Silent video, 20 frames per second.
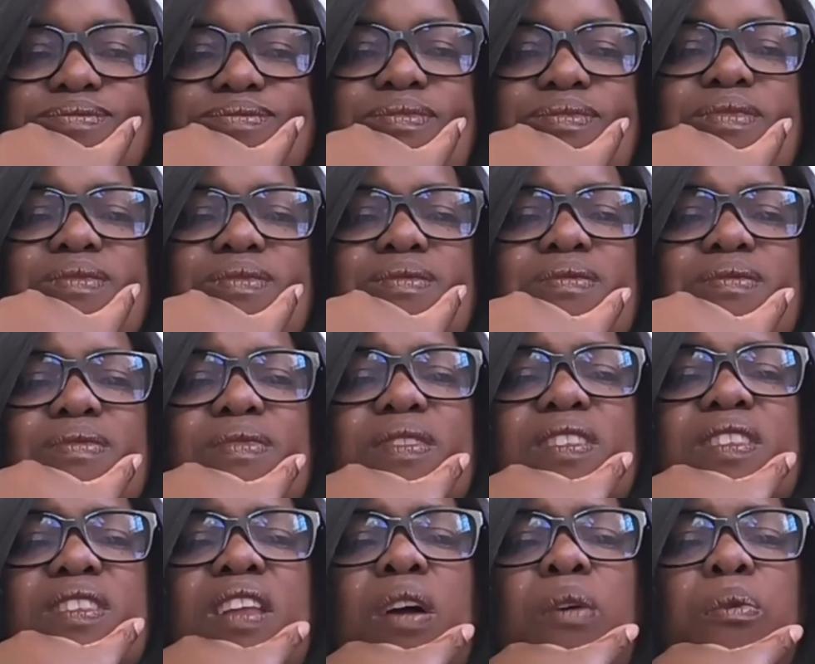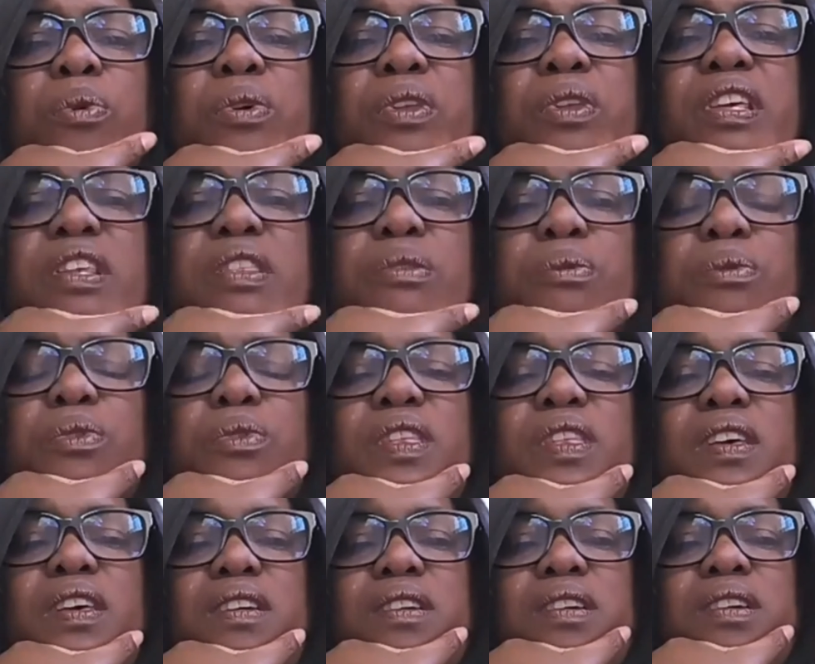Not really through
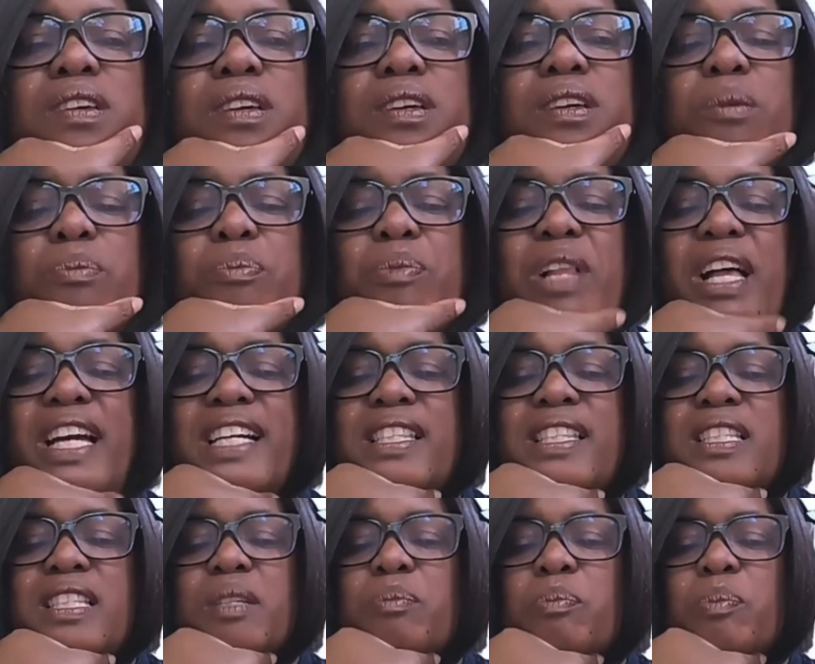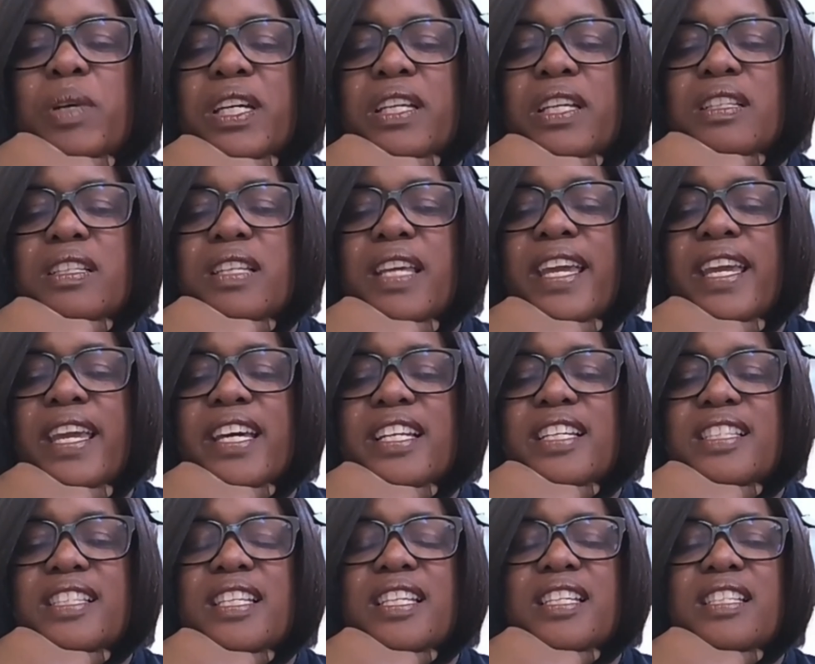the plastic, but
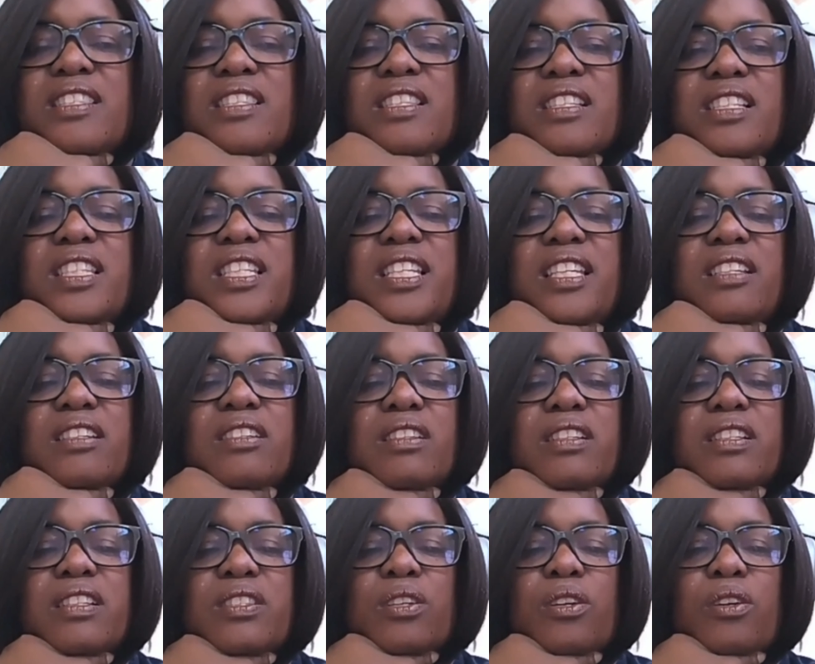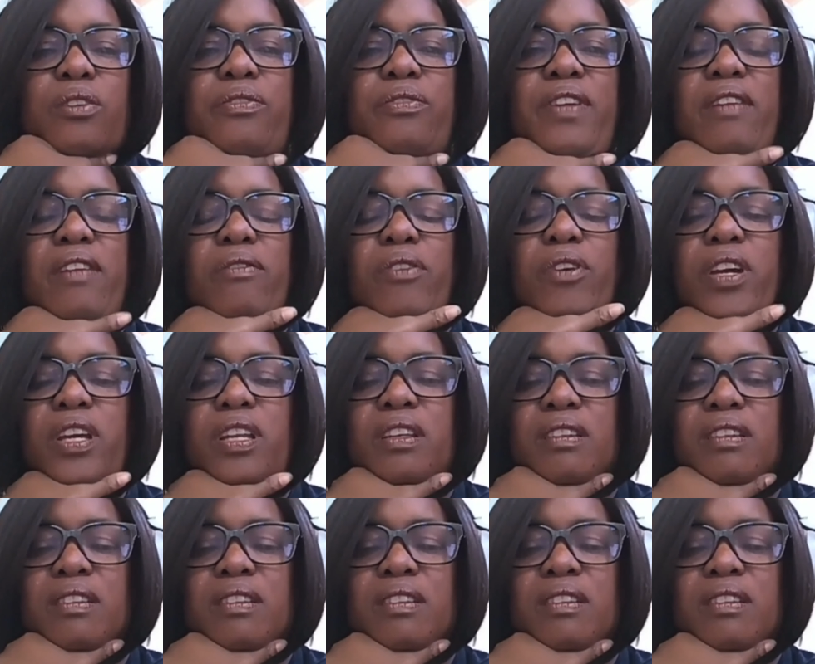Anna says the teal is her favorite.